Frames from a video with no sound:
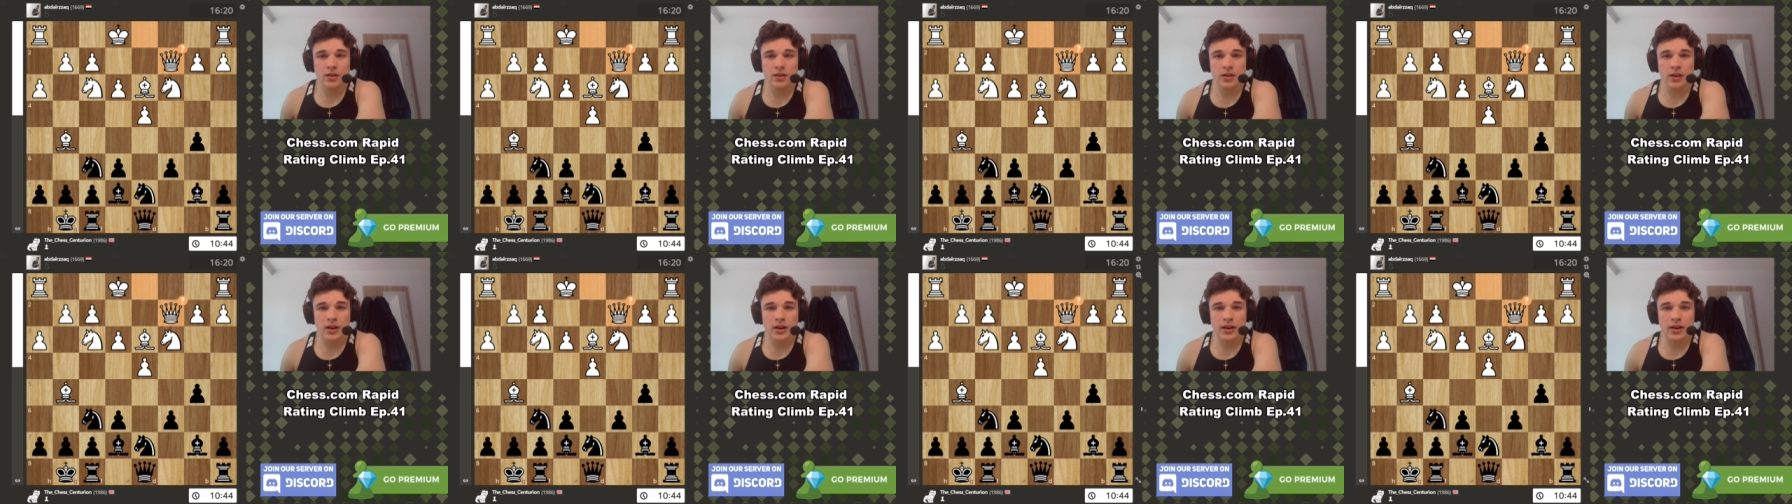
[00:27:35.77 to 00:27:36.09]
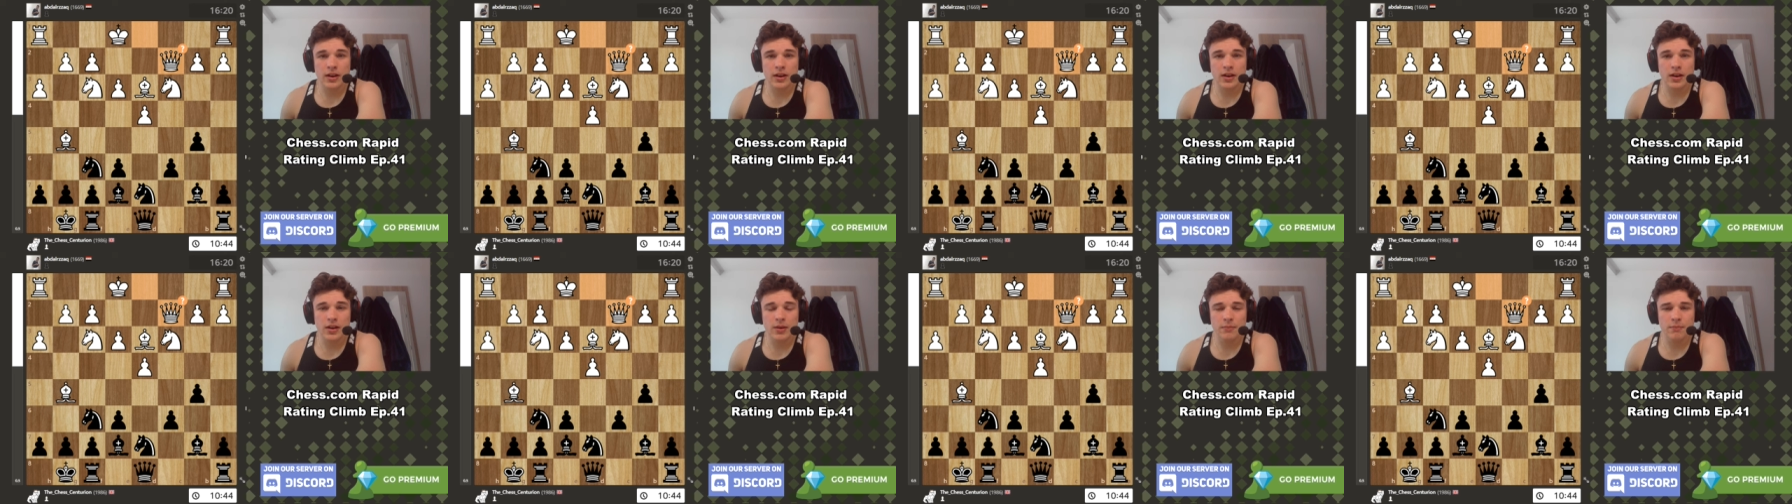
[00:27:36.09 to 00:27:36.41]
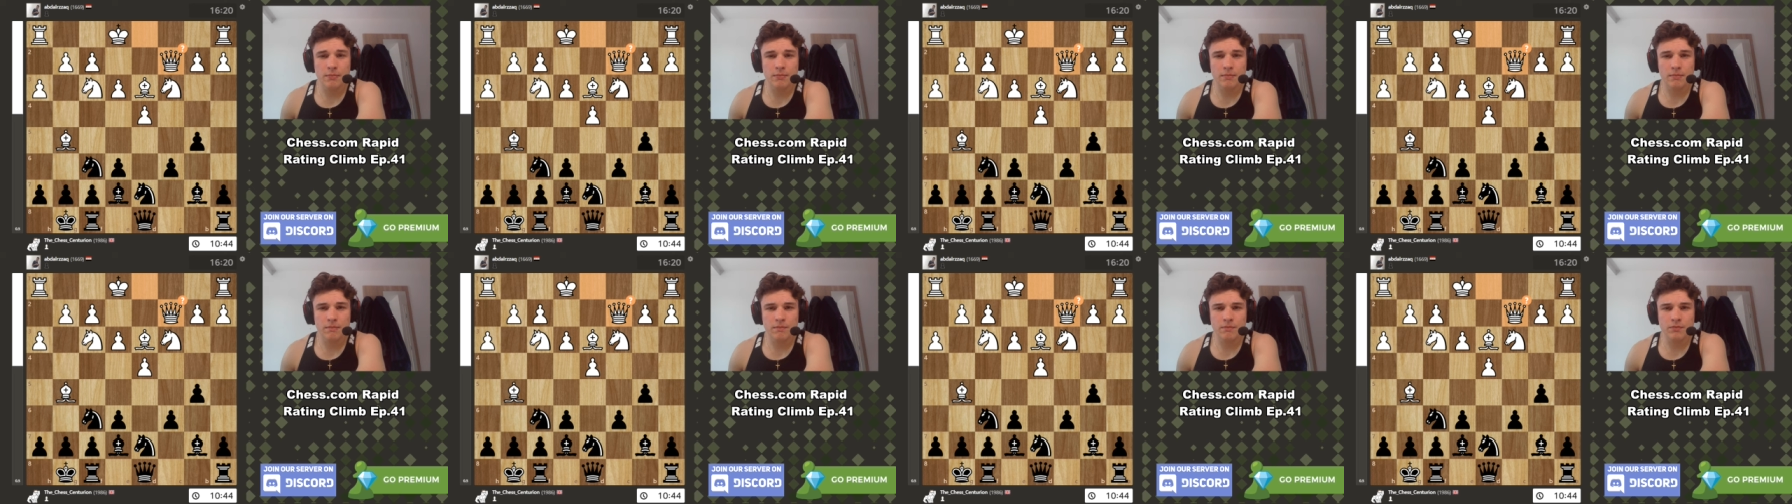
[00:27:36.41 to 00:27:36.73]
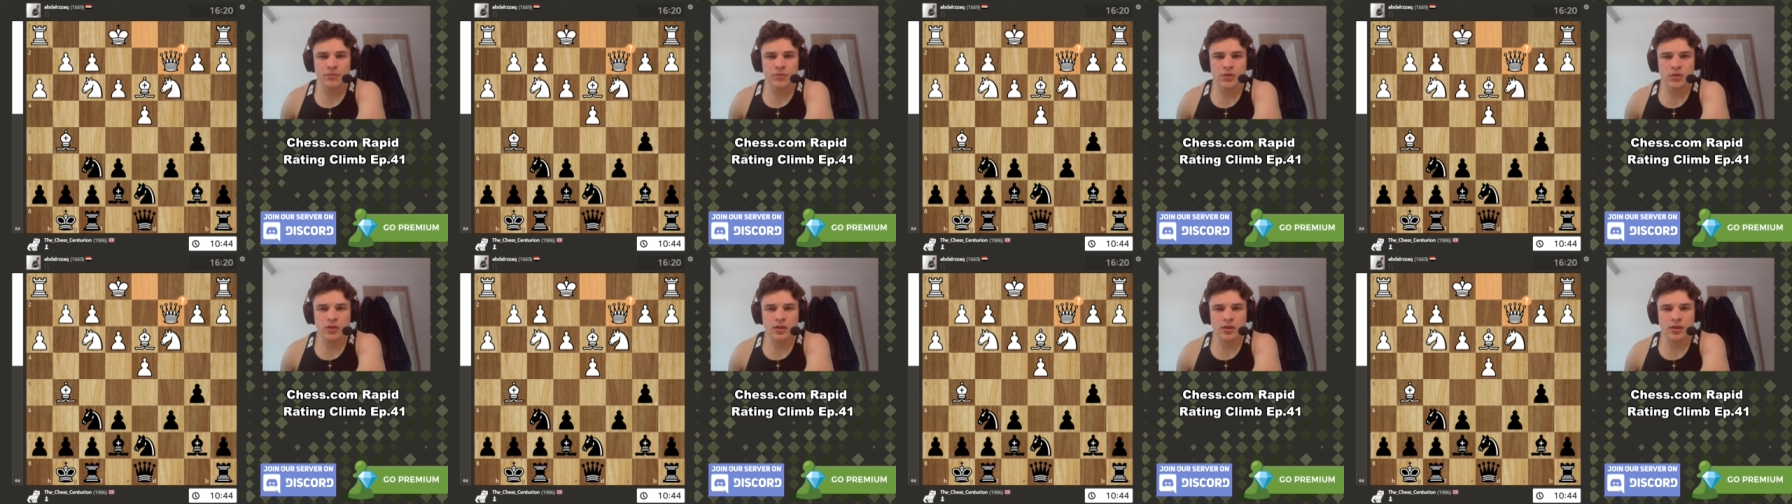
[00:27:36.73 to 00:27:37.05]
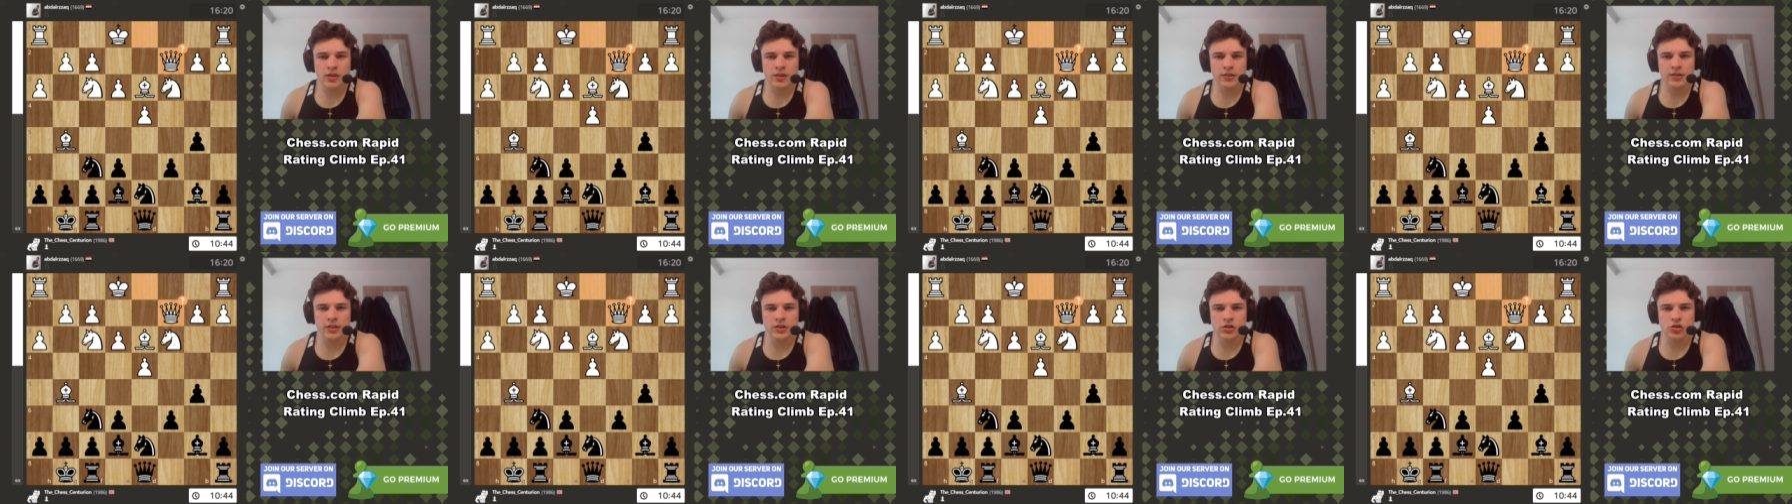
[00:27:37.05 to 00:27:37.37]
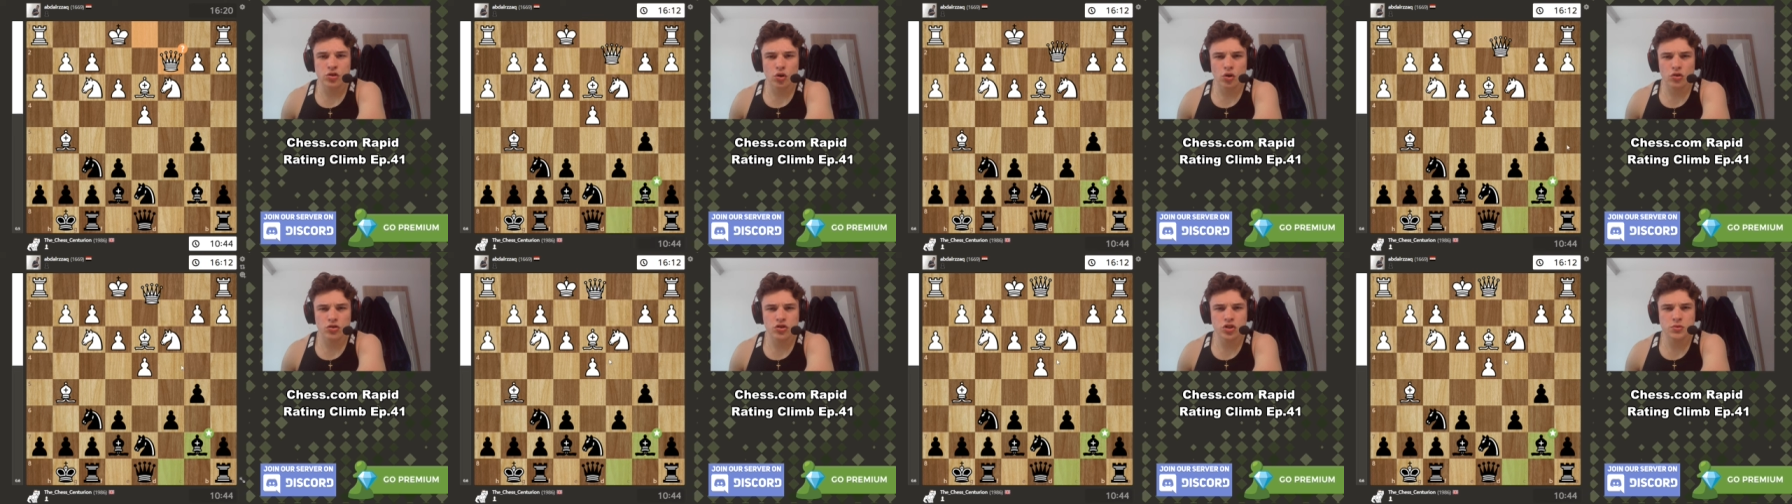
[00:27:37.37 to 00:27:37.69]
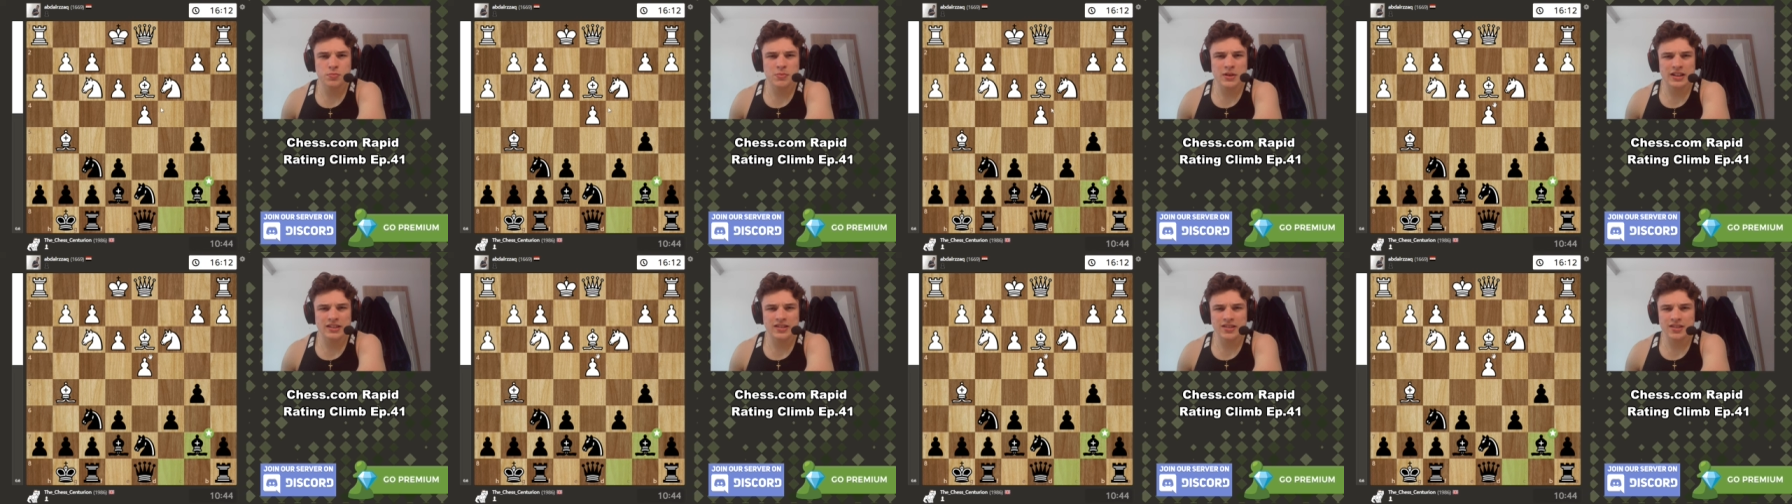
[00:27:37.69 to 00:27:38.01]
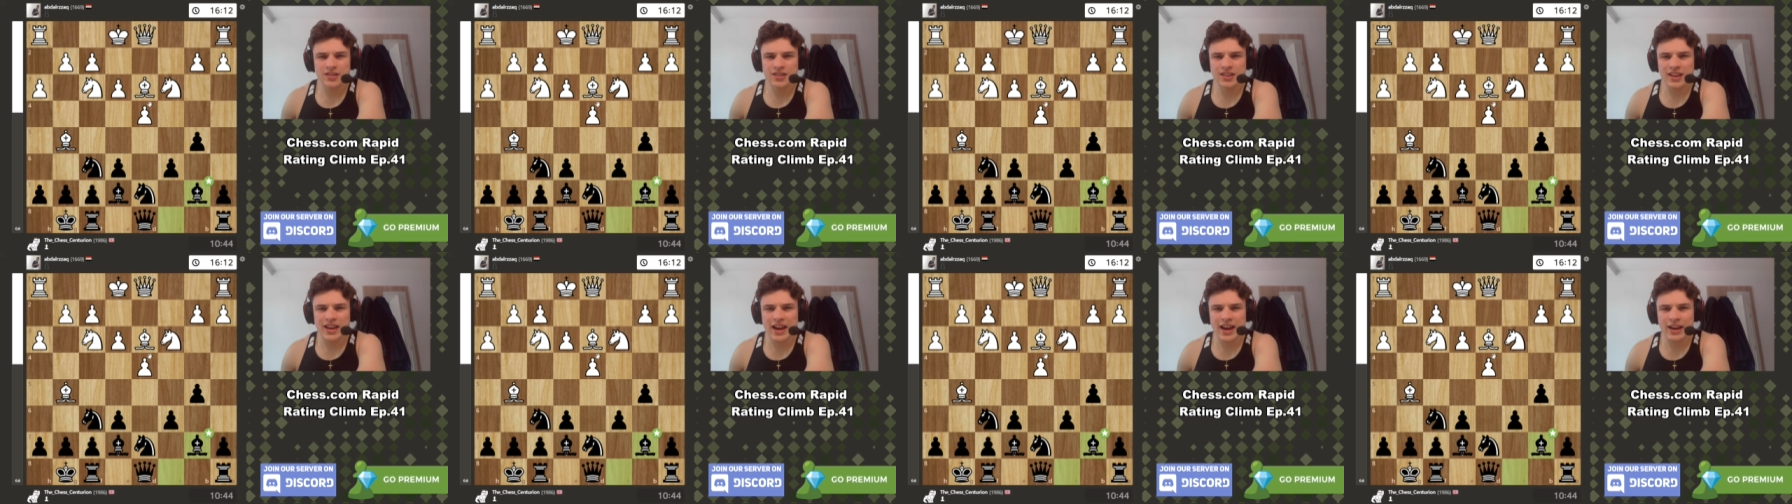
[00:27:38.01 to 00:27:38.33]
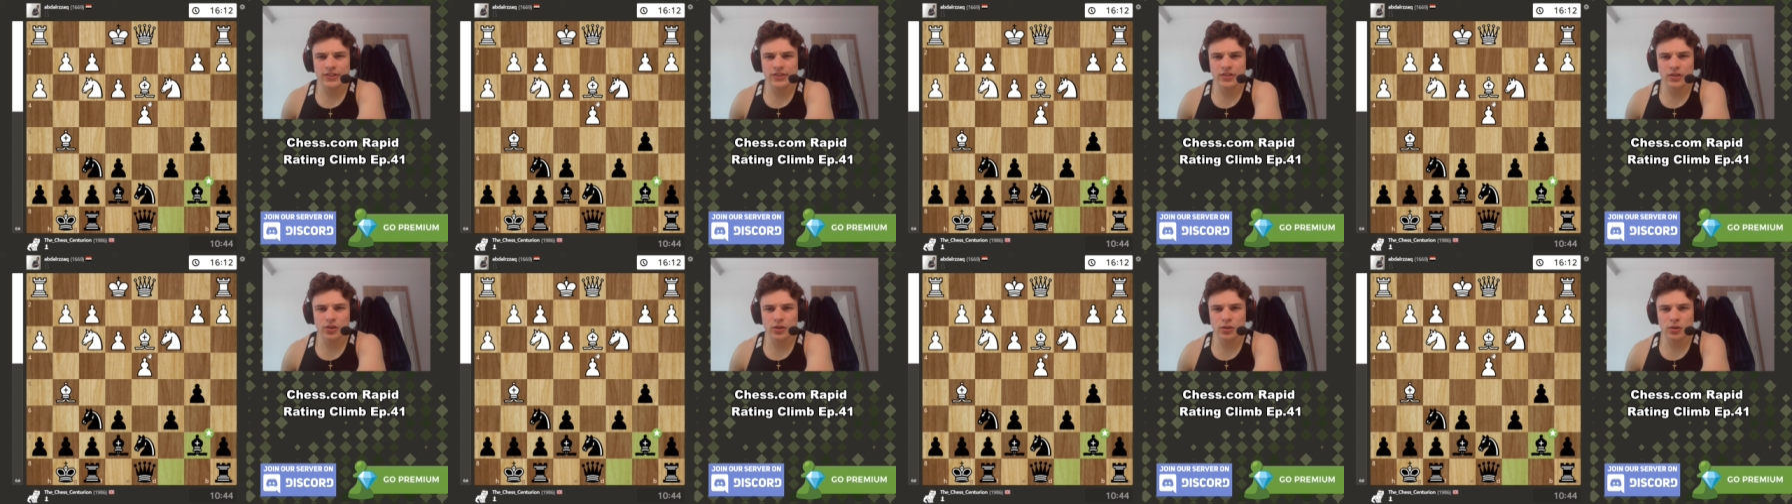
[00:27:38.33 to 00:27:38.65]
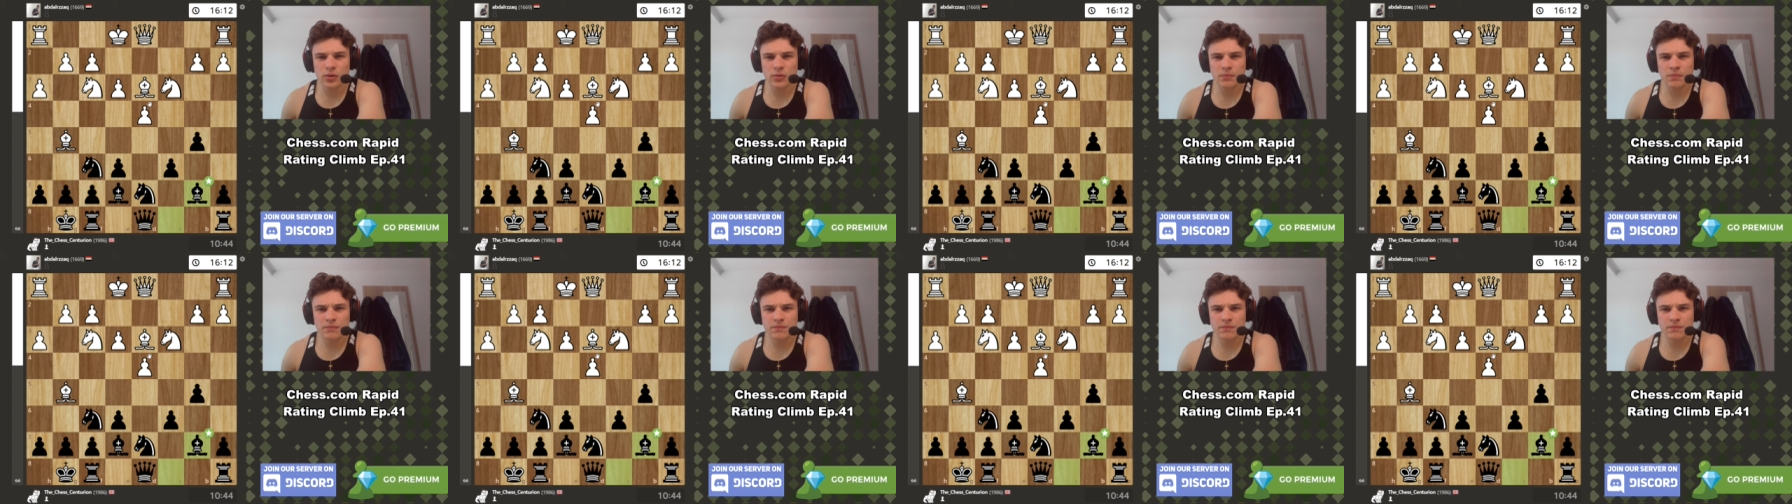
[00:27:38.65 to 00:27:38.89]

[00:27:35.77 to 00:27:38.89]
Um, is it not just better to castle?